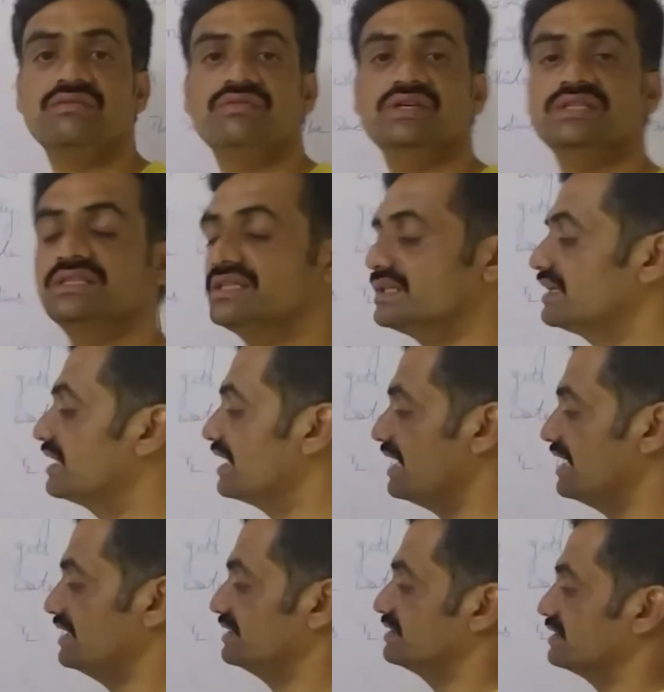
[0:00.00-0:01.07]
with
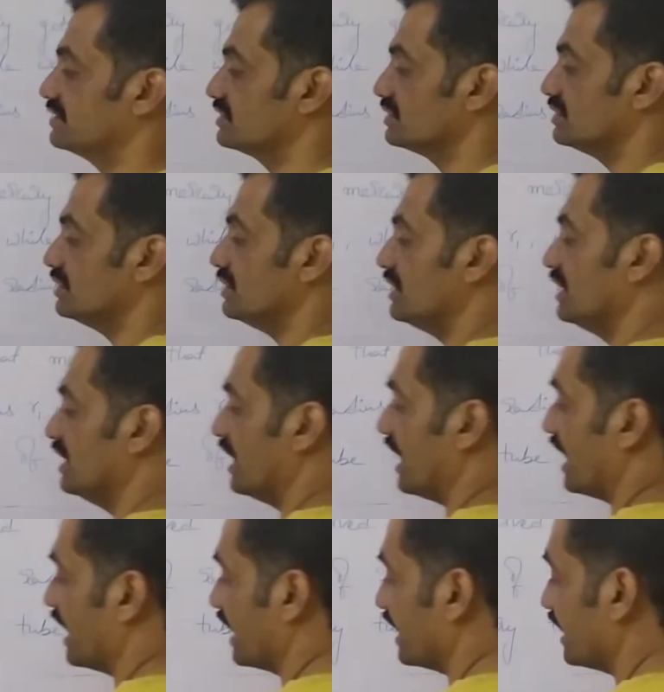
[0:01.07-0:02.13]
glass. So
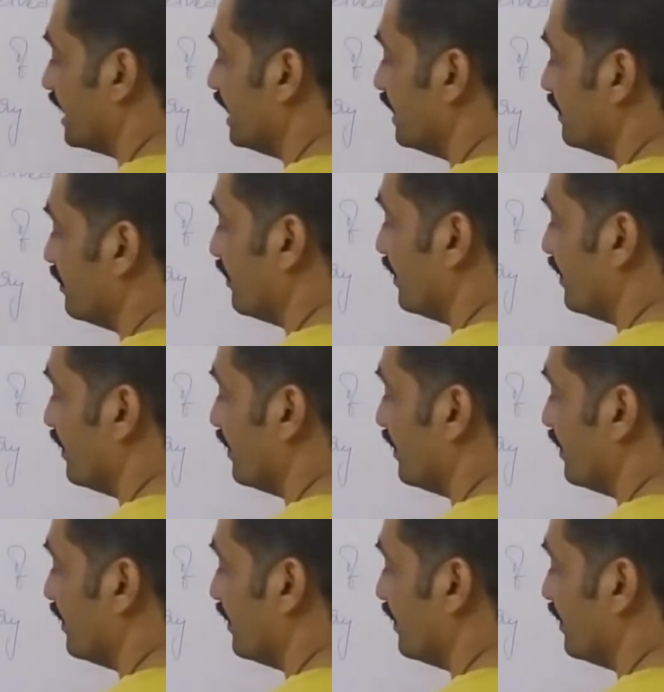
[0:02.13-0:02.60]
angle